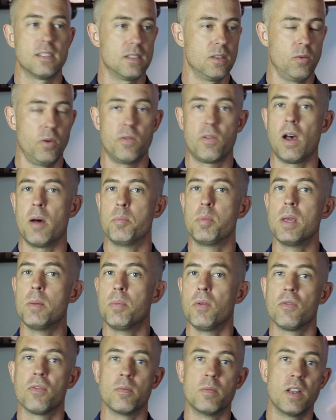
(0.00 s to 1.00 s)
So we've got
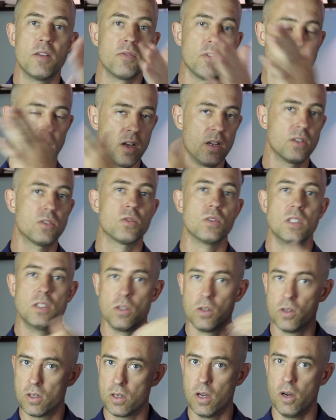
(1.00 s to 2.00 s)
people from different countries,
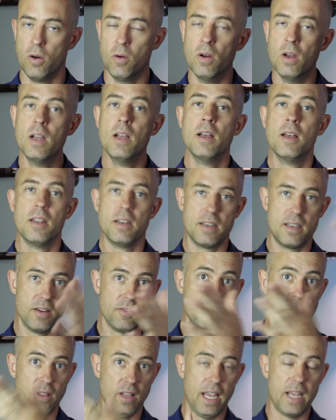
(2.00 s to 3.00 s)
ergo,
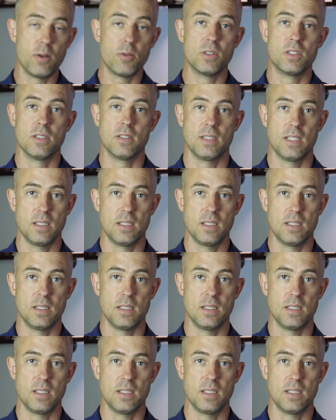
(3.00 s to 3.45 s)
different languages.